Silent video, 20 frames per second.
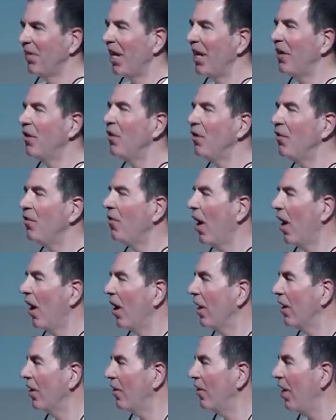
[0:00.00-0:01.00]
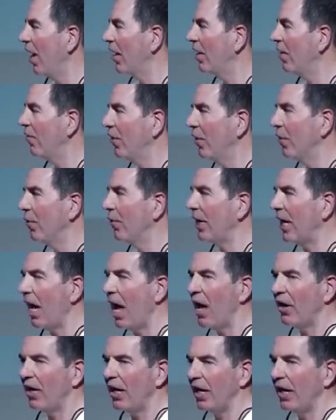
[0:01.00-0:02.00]
Then who's the architect of your
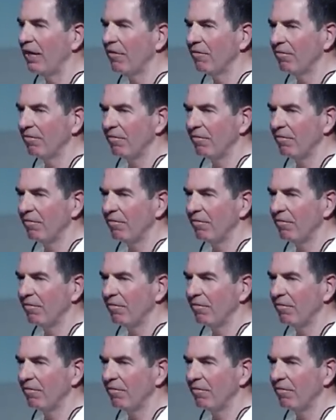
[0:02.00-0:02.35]
reality?